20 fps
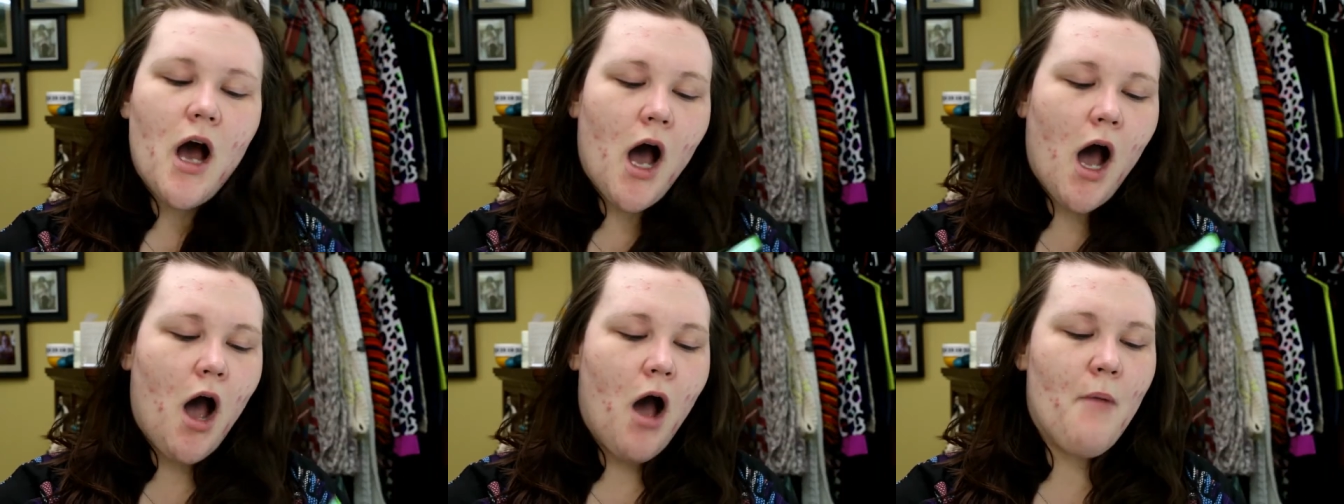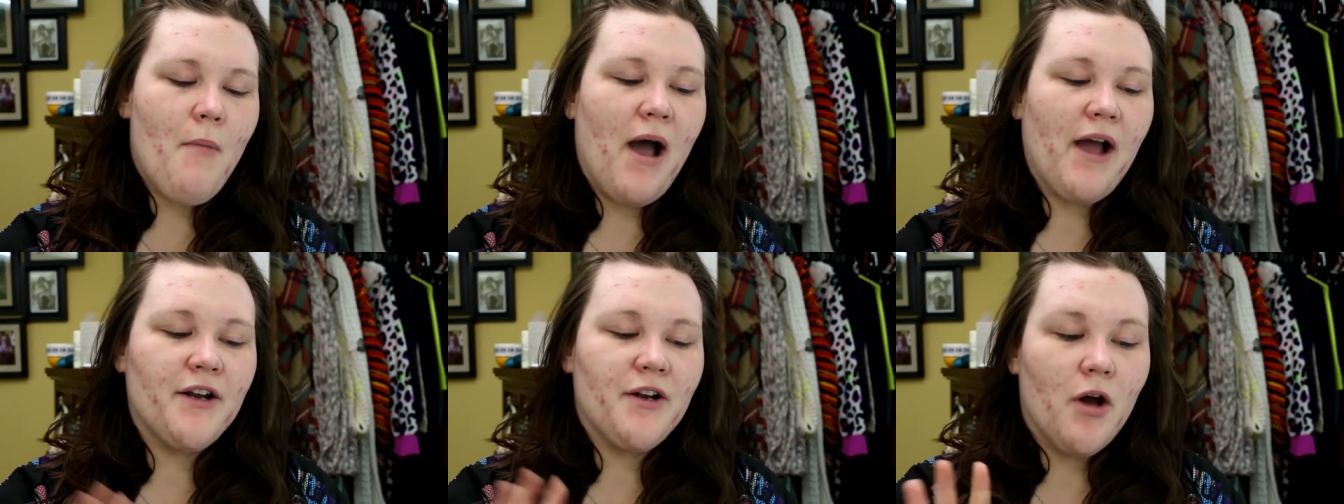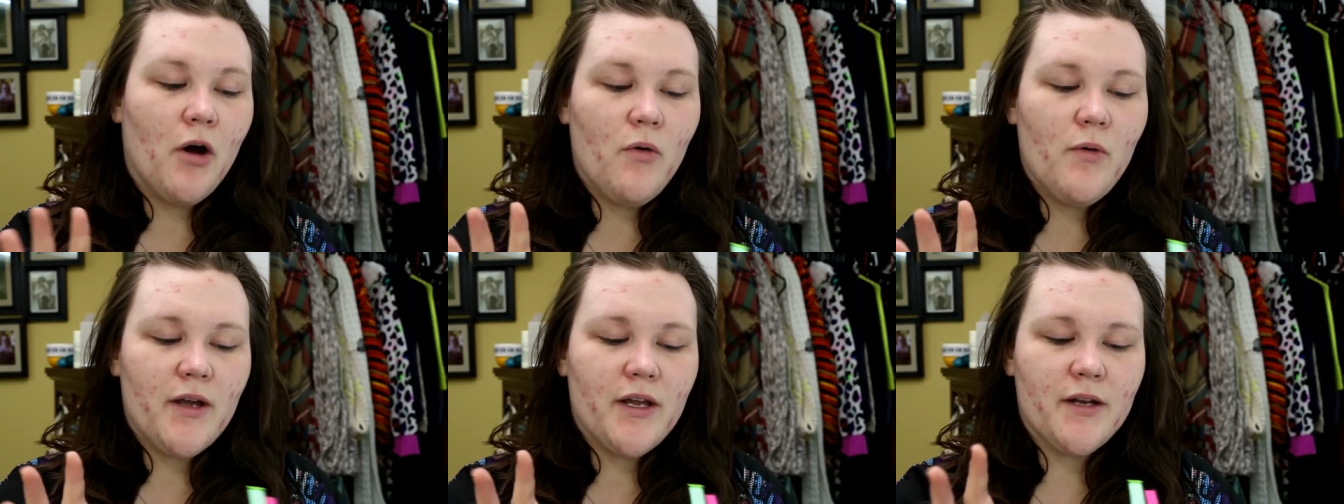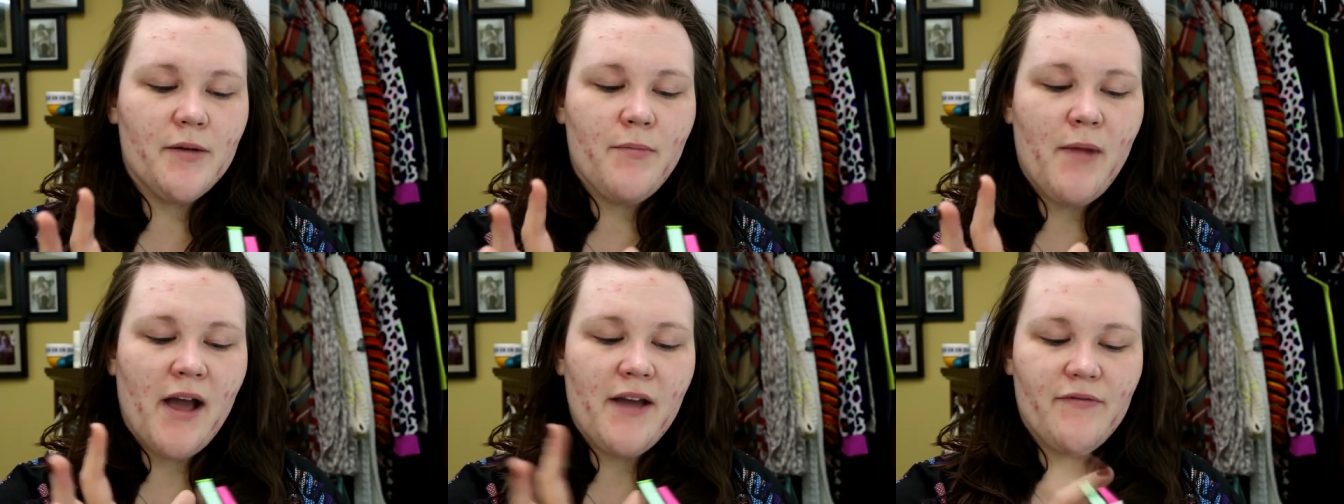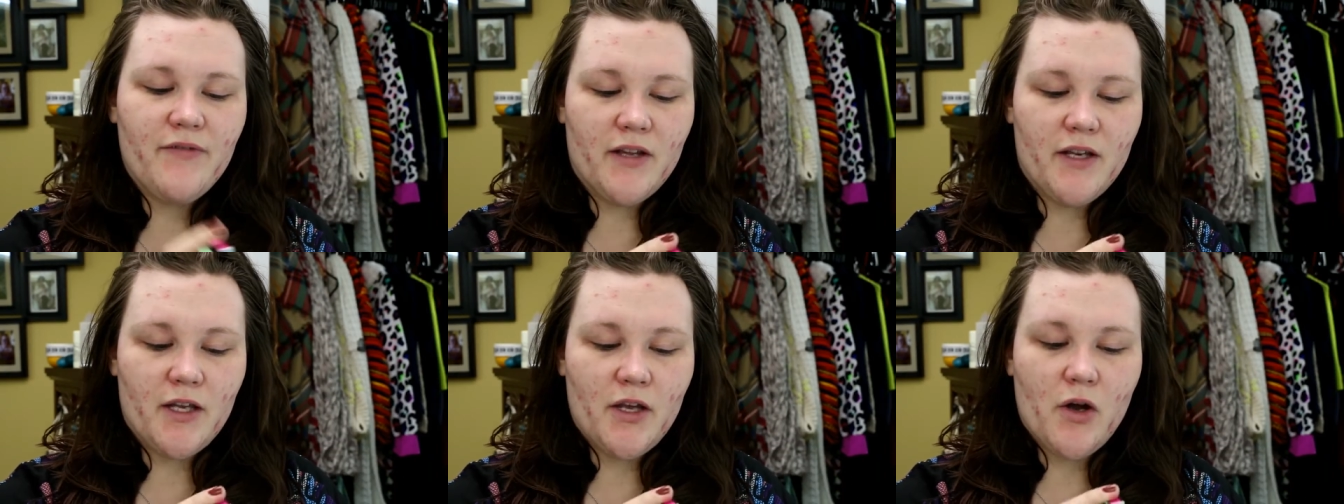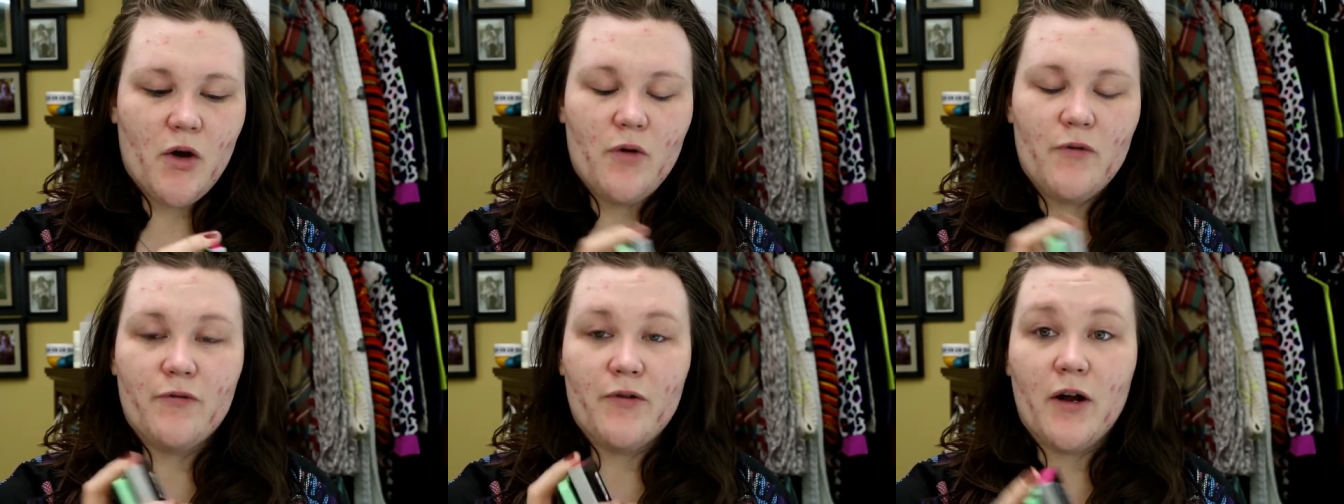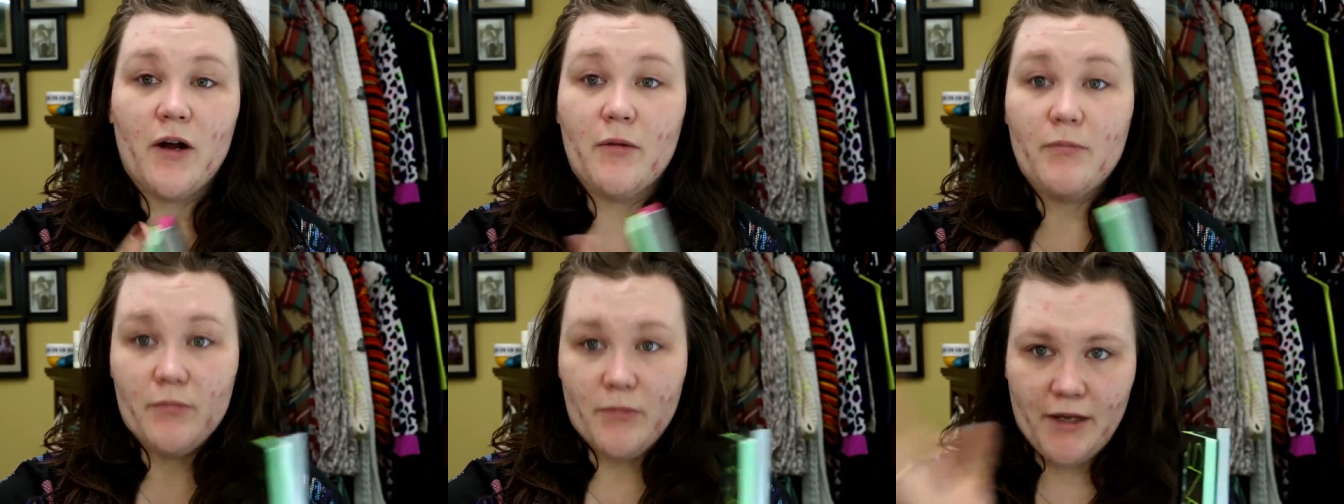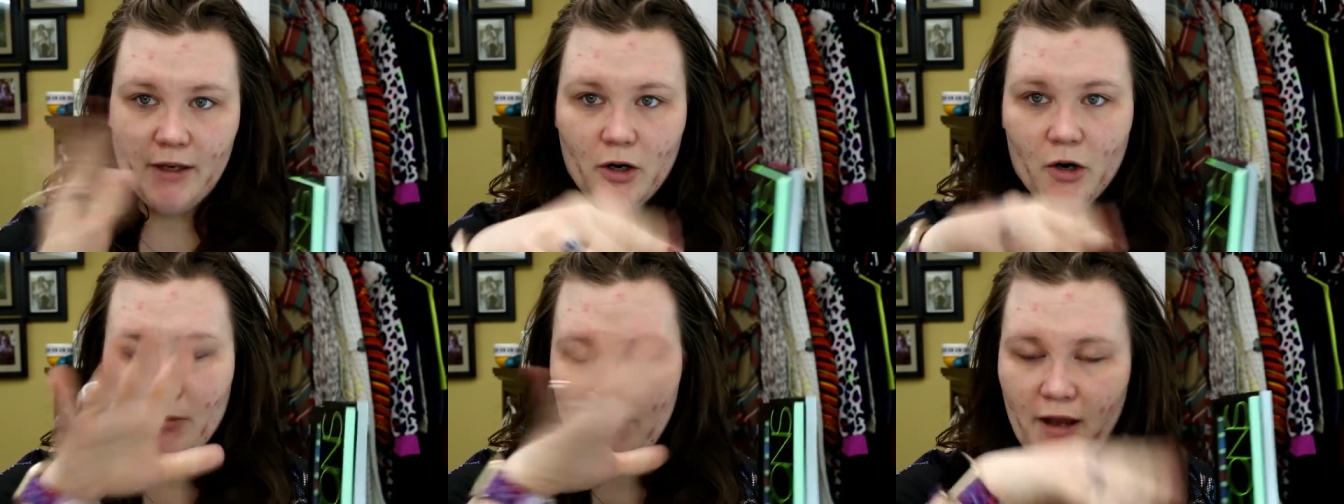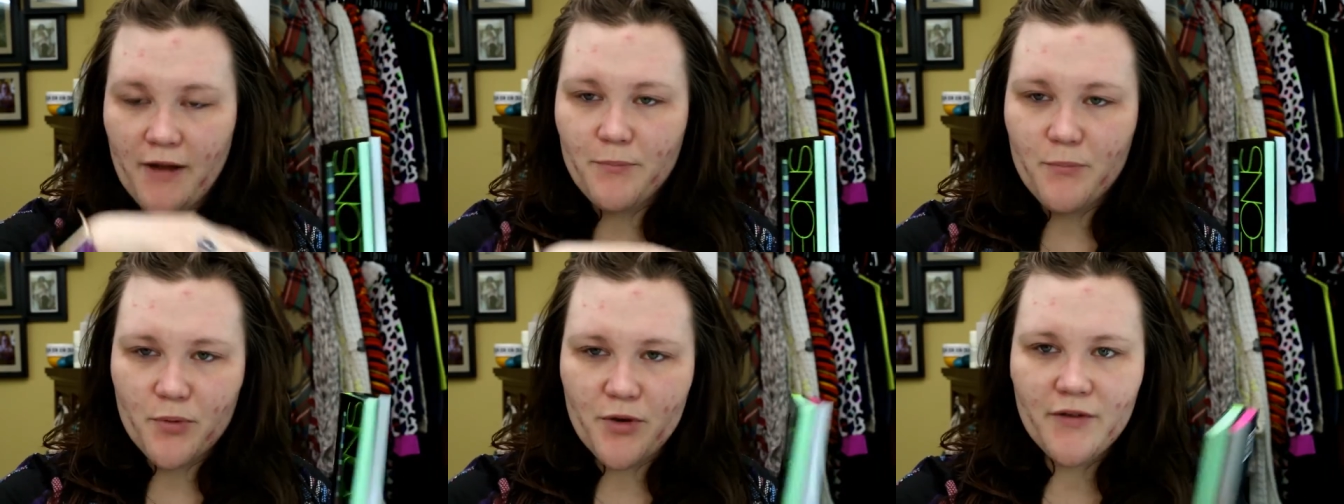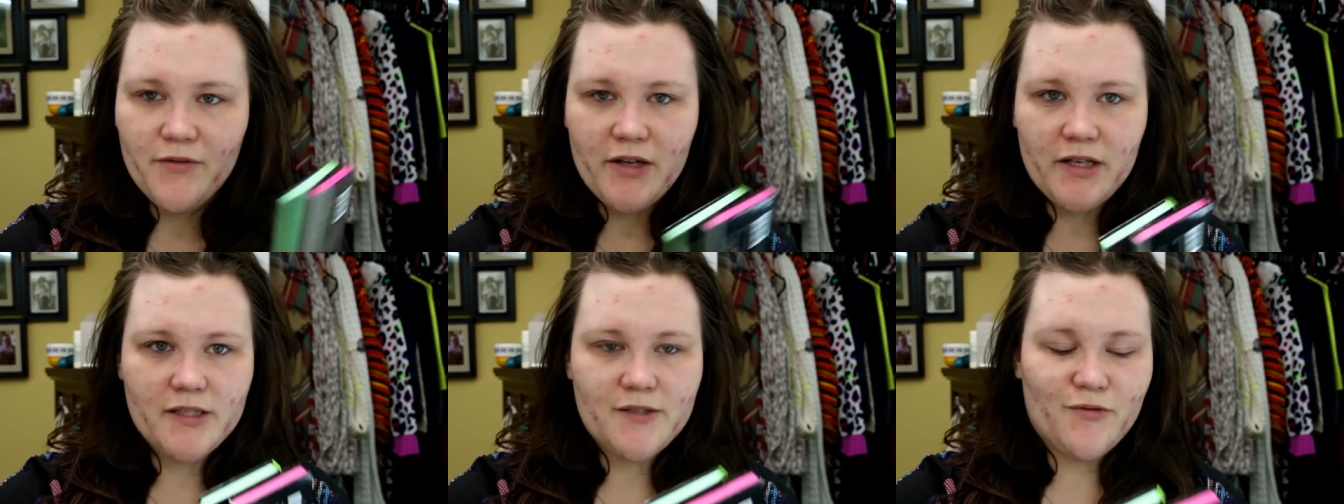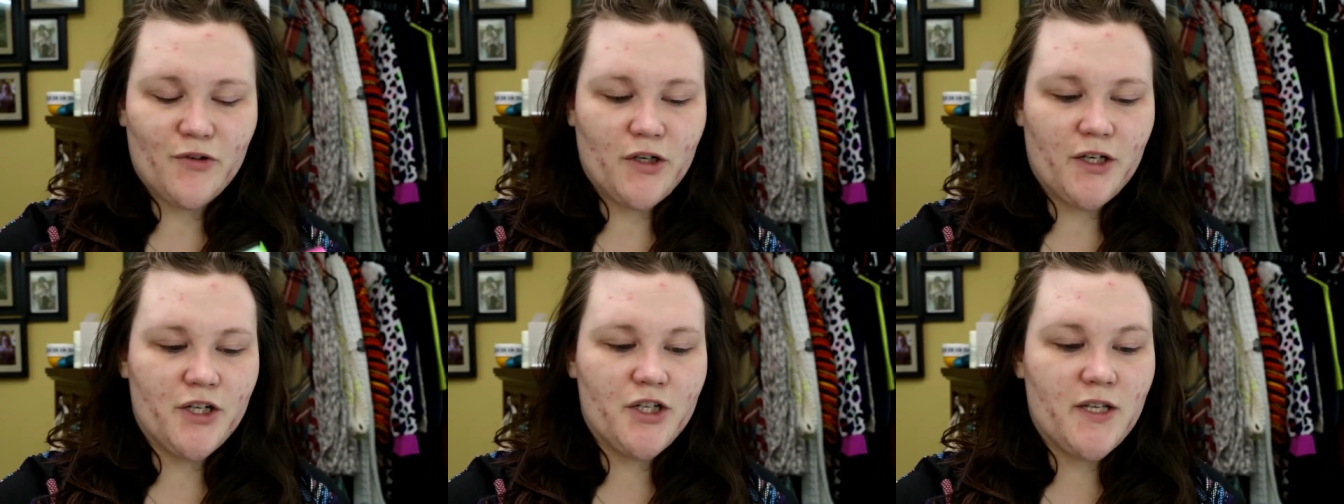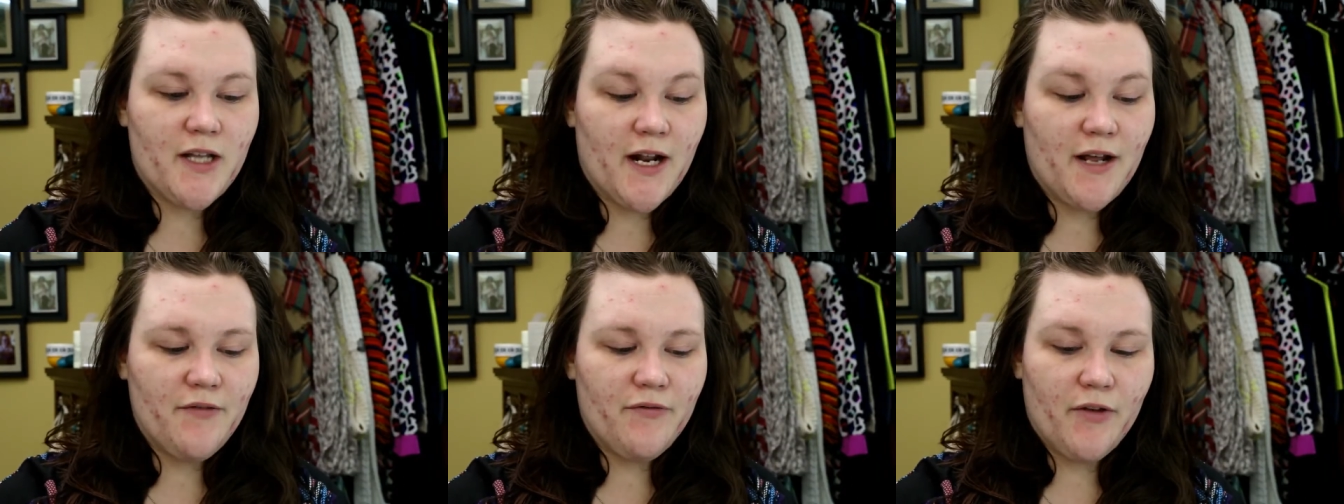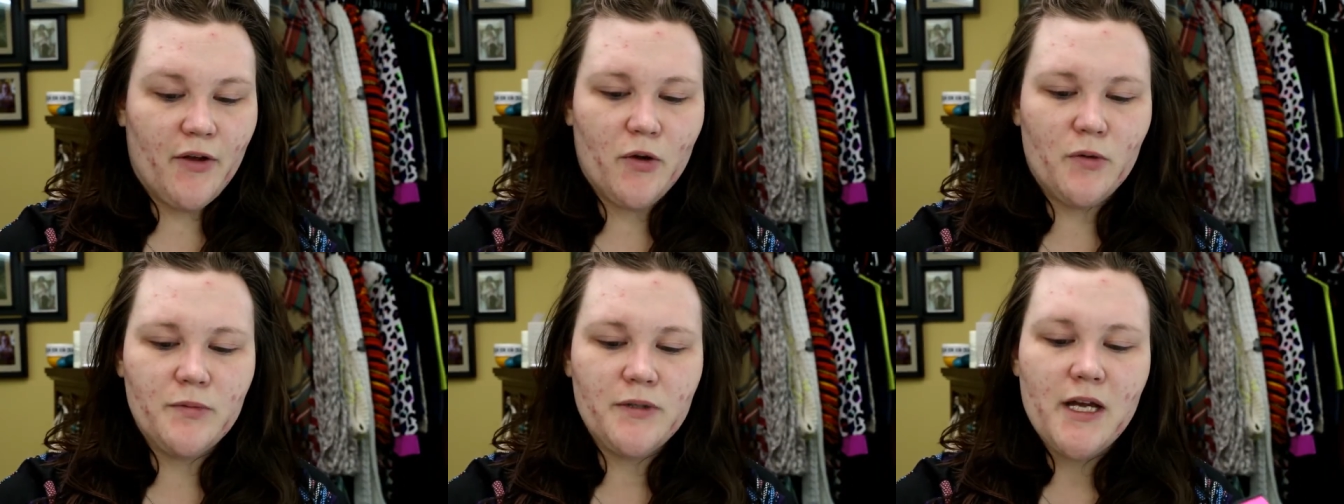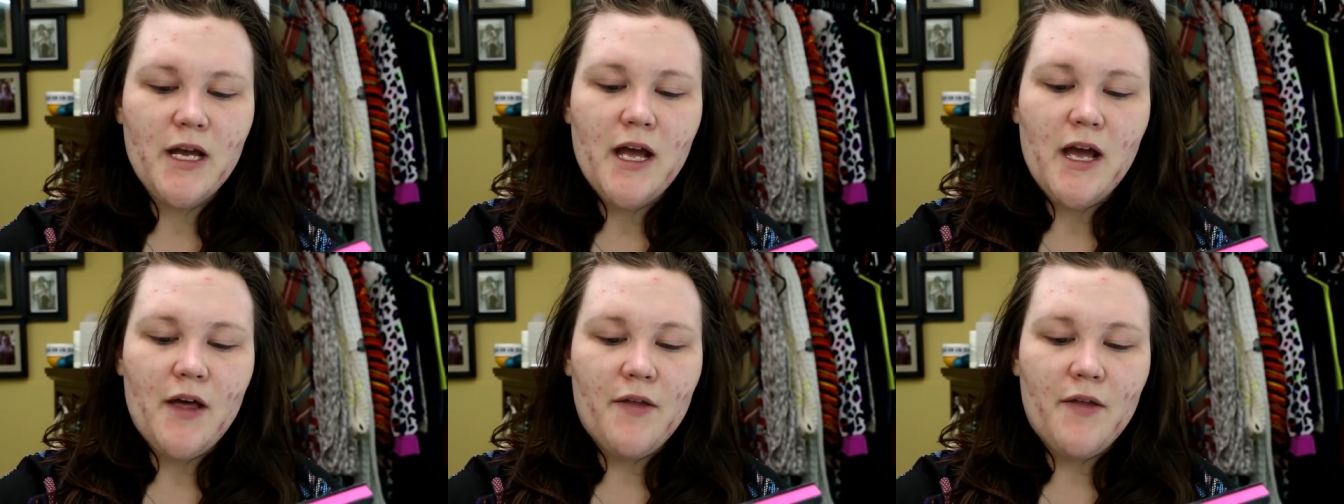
Um, I know in my video from, like, or my previous footage that I filmed,